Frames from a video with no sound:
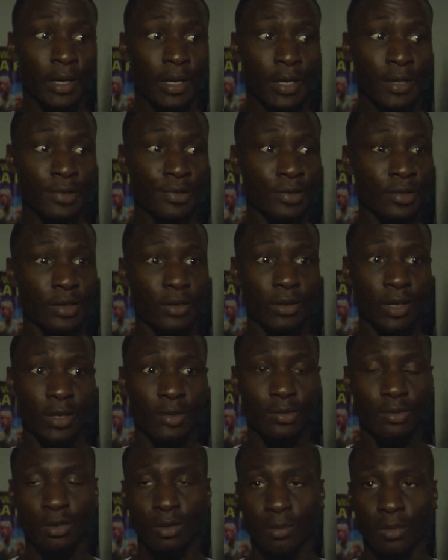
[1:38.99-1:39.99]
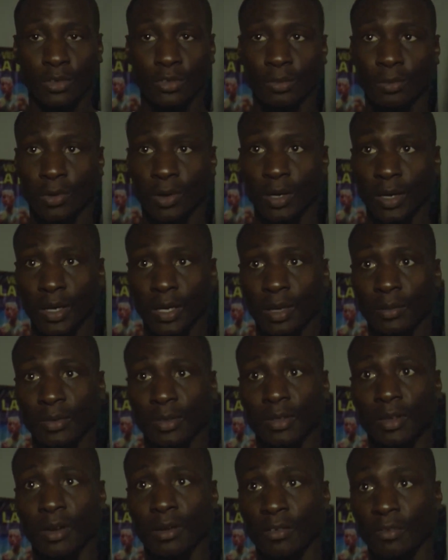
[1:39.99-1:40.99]
it's still like so much more that comes
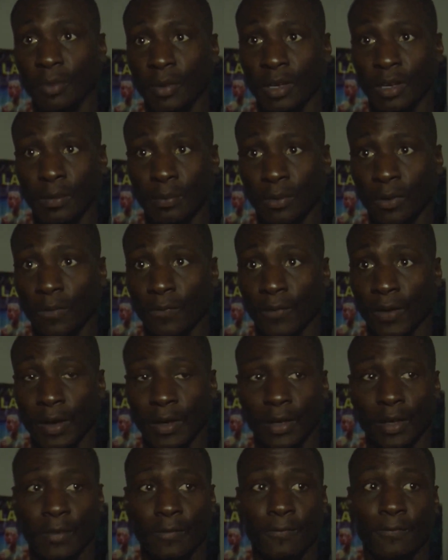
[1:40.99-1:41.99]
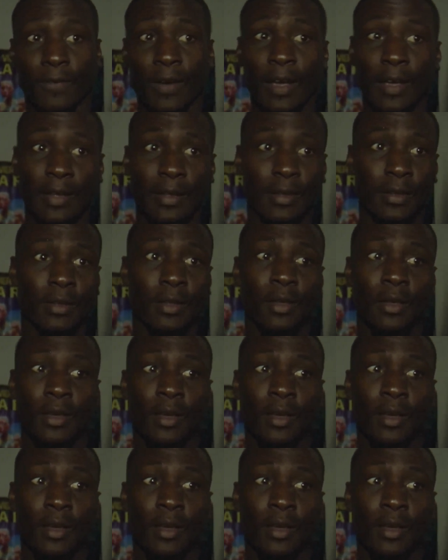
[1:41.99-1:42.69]
along with being a pro fighter and fighting